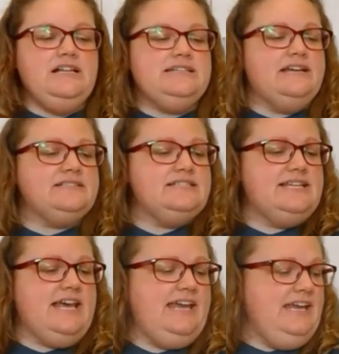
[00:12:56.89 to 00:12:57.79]
Now
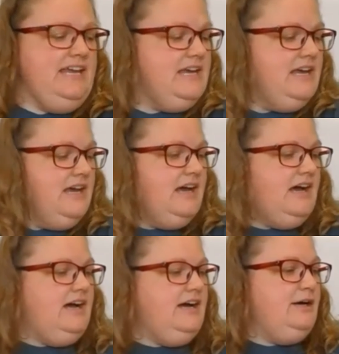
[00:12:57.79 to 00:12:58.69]
today,
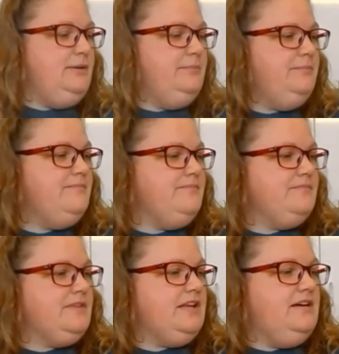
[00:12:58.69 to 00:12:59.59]

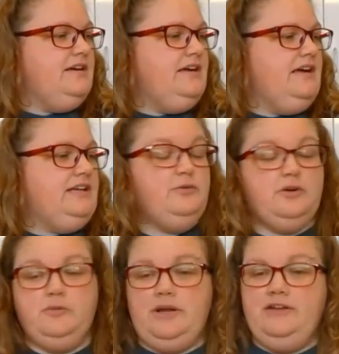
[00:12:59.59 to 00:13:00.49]
I do want
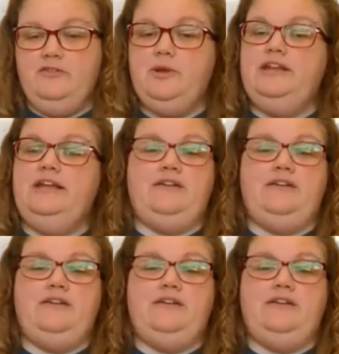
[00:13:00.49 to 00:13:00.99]
to remind everybody,